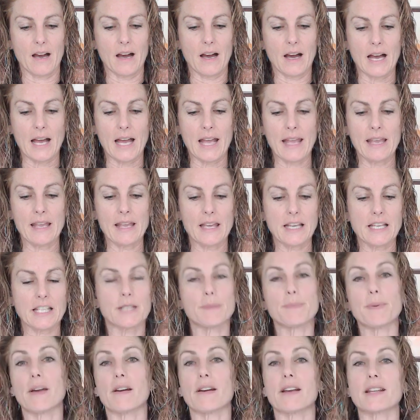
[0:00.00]
I
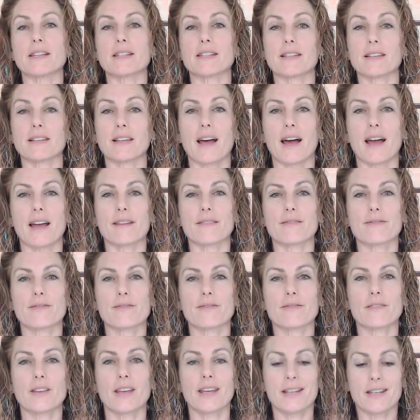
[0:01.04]
experience life
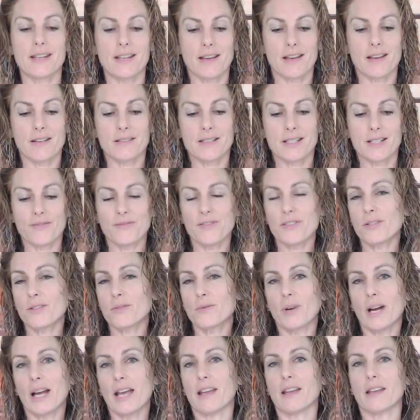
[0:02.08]
in a different
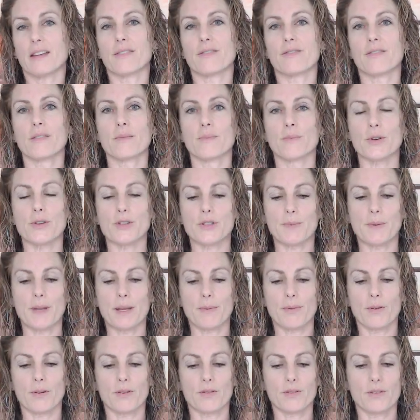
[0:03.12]
way from most
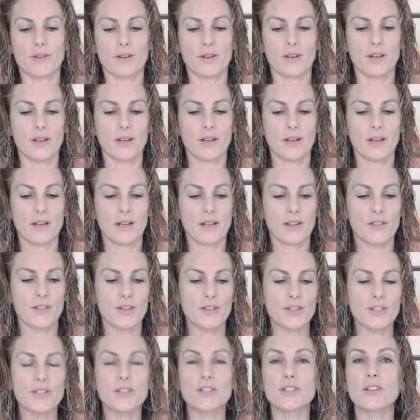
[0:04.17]
people.
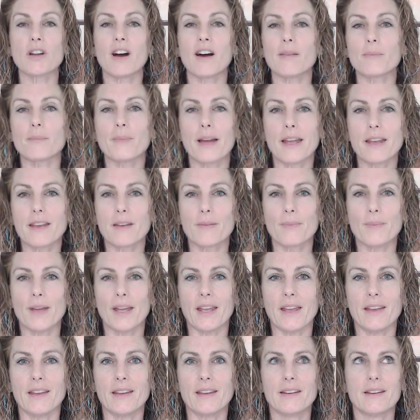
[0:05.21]
This does not make
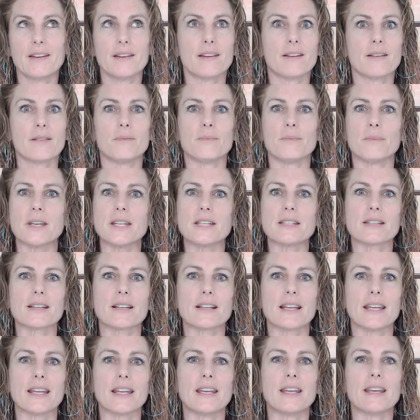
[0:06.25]
me
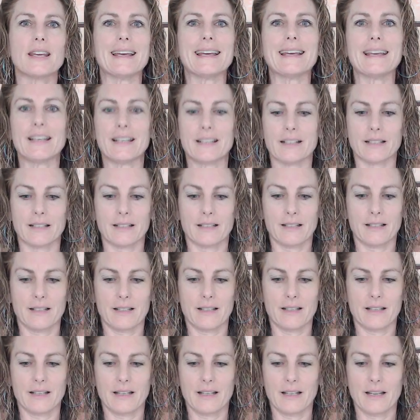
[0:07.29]
mentally ill.
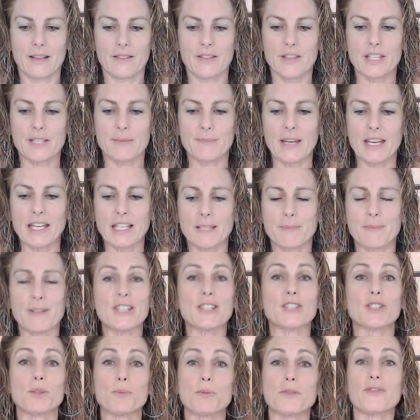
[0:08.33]
This makes me
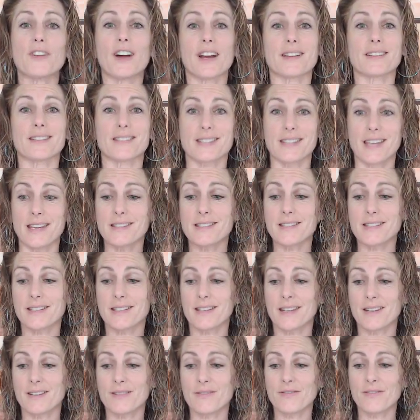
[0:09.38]
super fucking
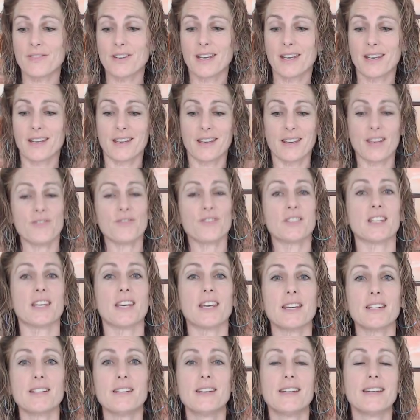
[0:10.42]
sensitive,
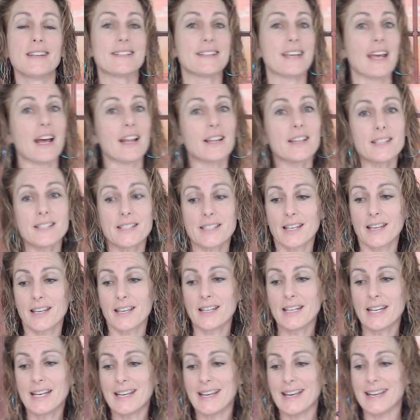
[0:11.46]
gifted,
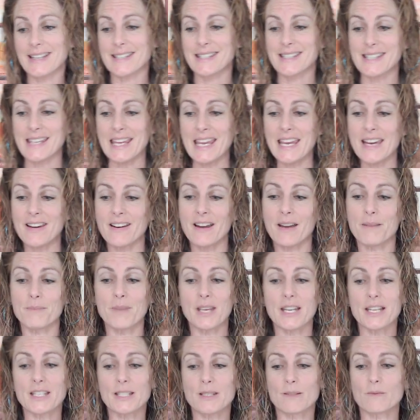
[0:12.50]
talented, a seer, a
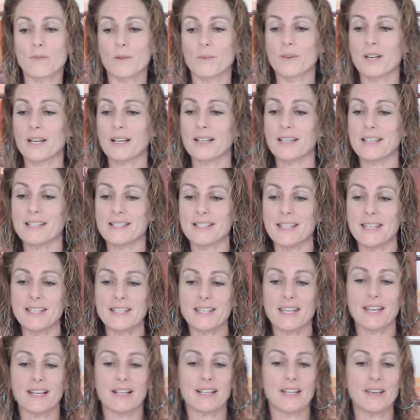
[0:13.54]
medicine woman,
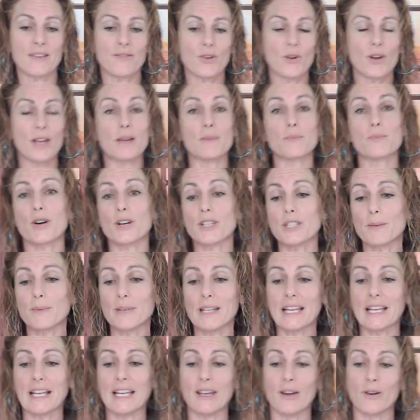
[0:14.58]
clairsentient, clairvoyant,
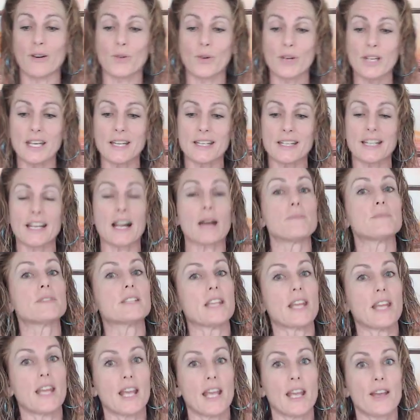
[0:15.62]
possibly clairaudient, and I'm
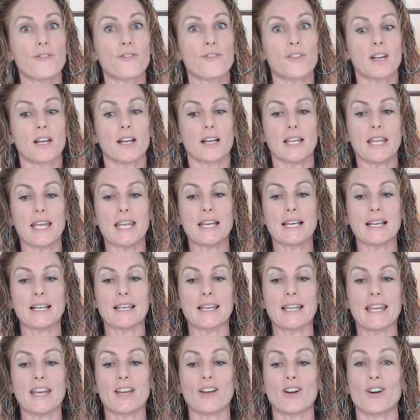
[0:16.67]
definitely
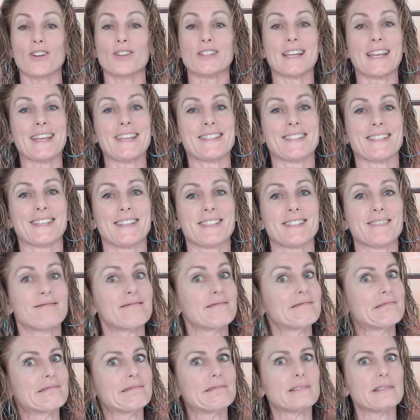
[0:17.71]
claircognizant.
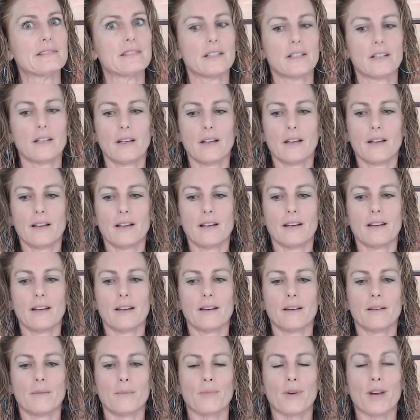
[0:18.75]

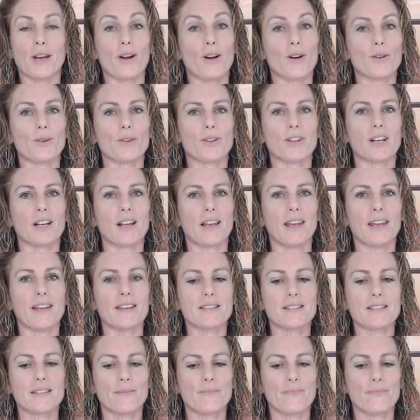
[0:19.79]
Bring on all the
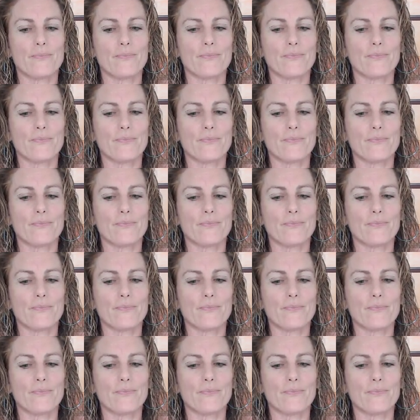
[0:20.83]
clairs.